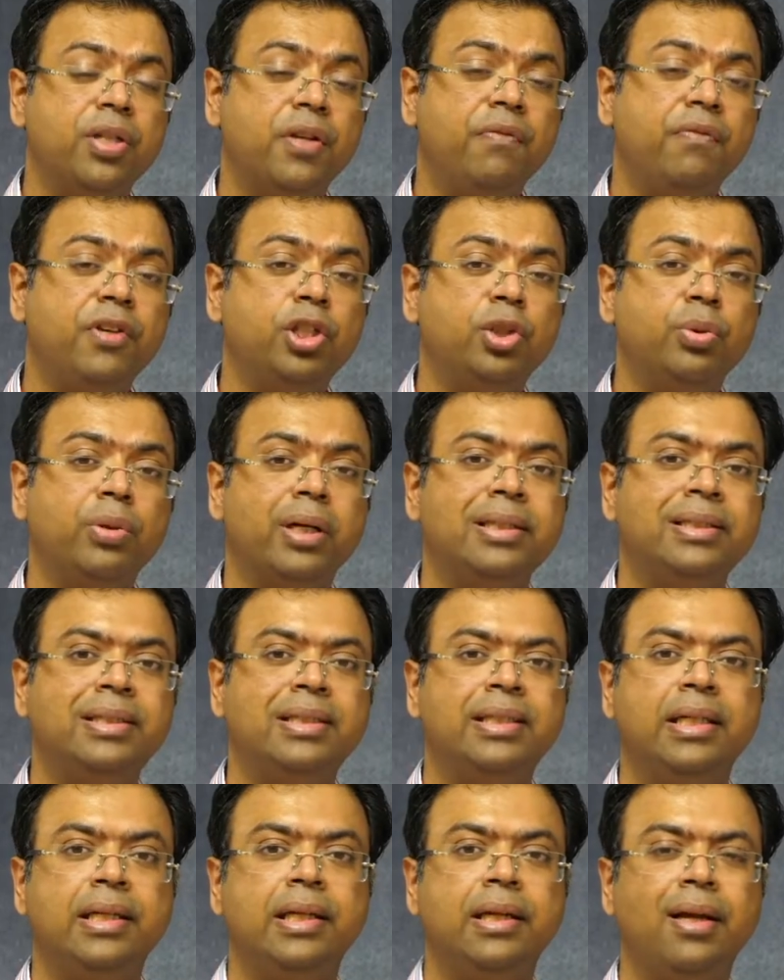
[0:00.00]
in which you can
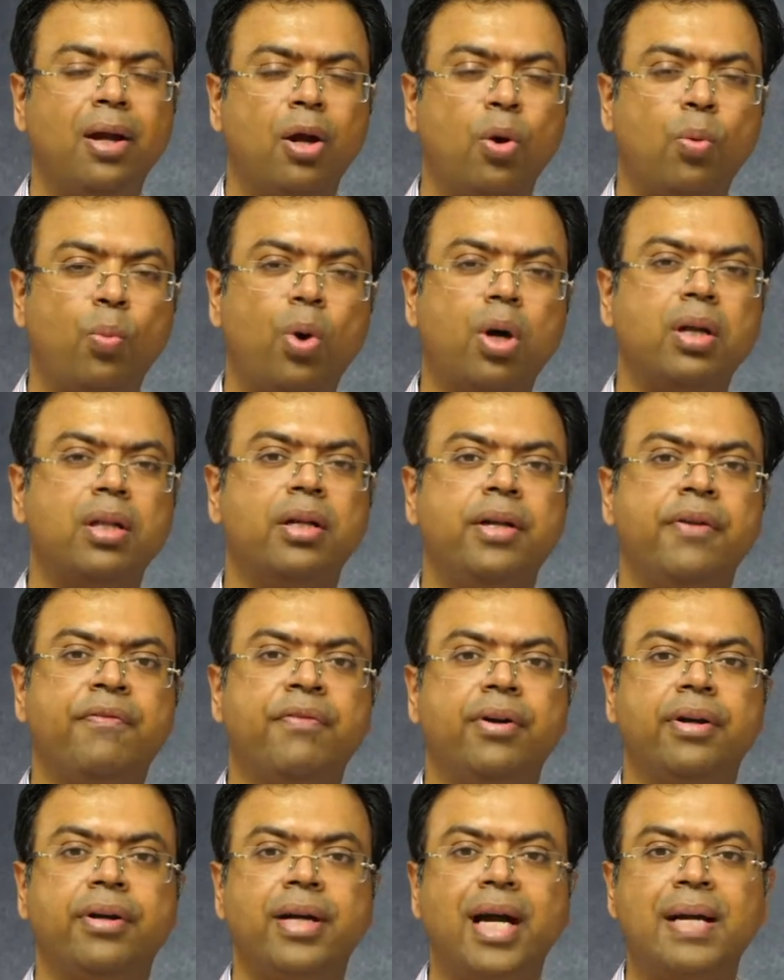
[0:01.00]
see what are the
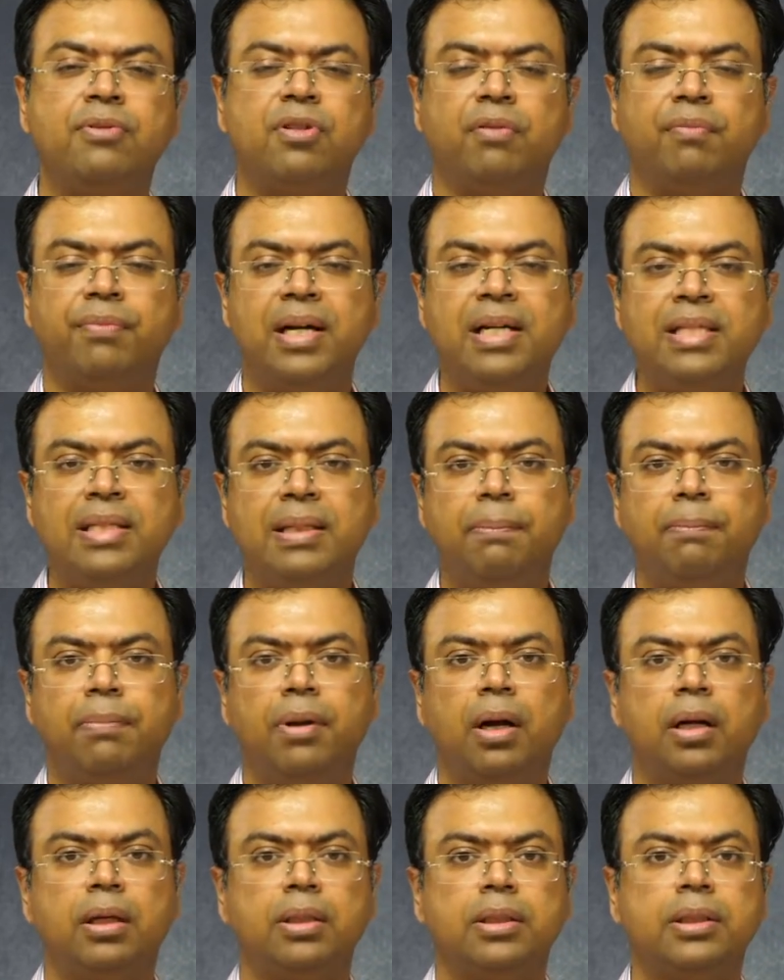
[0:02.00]
different types of breast
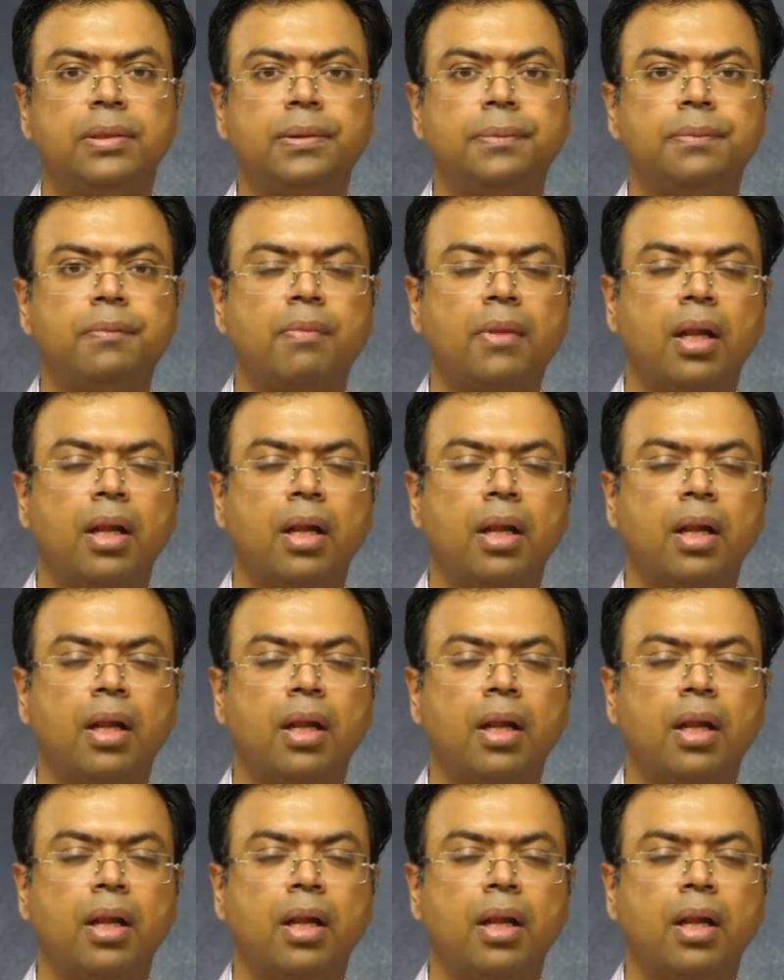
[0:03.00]
implants.